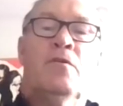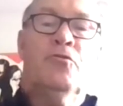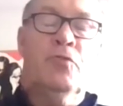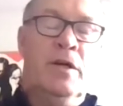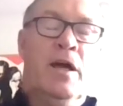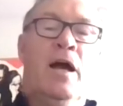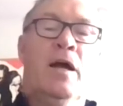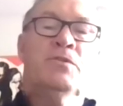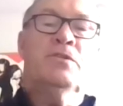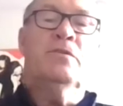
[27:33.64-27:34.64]
3
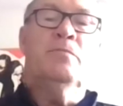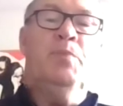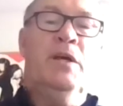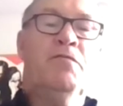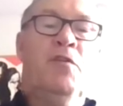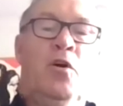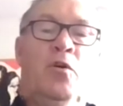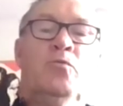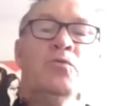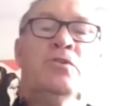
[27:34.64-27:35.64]
games, big
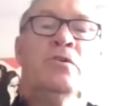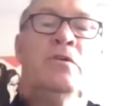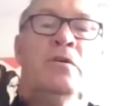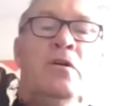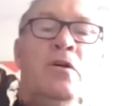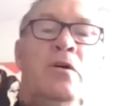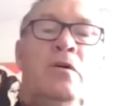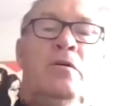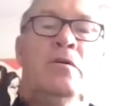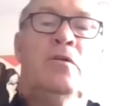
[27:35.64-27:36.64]
finals,
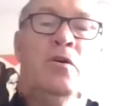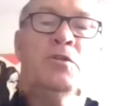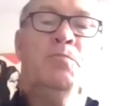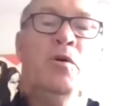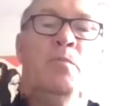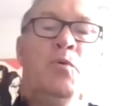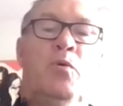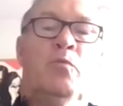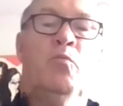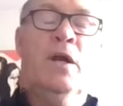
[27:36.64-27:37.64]
lost by a
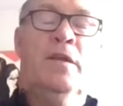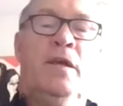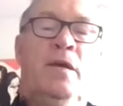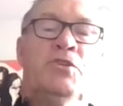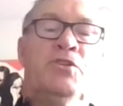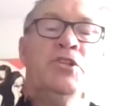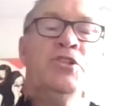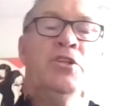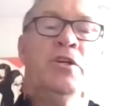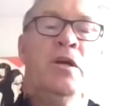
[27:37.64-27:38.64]
point. One at the
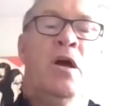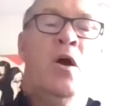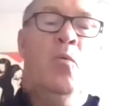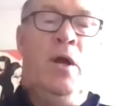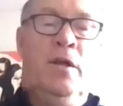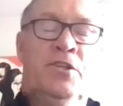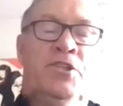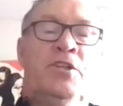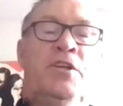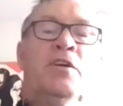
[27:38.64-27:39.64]
MCG, one at the
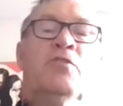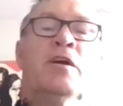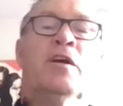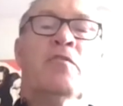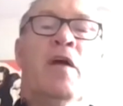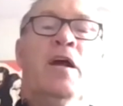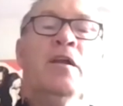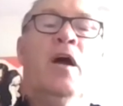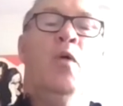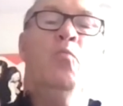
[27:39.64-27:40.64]
Sydney Cricket
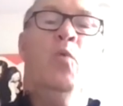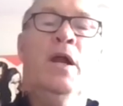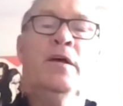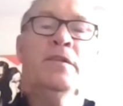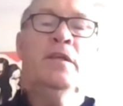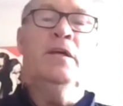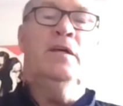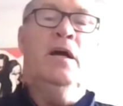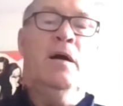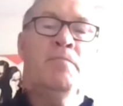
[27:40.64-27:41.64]
Ground, and one at the
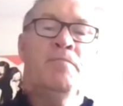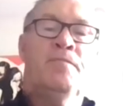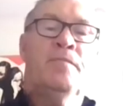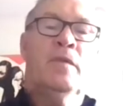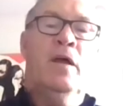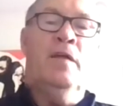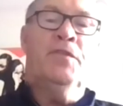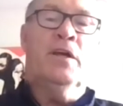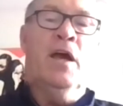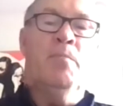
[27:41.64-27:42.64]

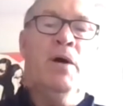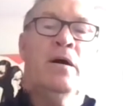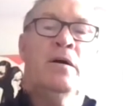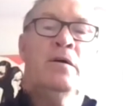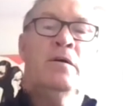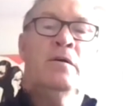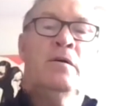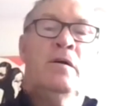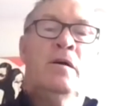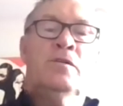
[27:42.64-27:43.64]
Gabba.
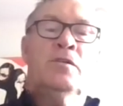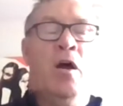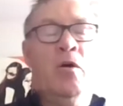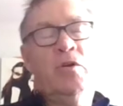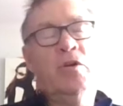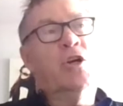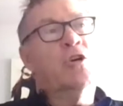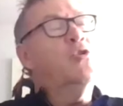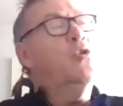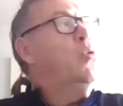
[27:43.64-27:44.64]
So you
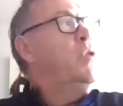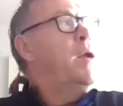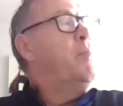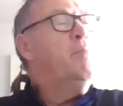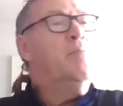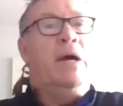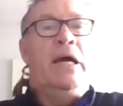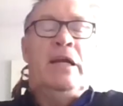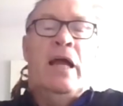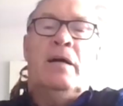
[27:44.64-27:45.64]
can call that
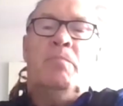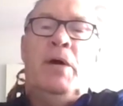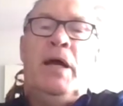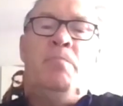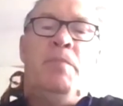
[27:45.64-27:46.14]
bad luck, bad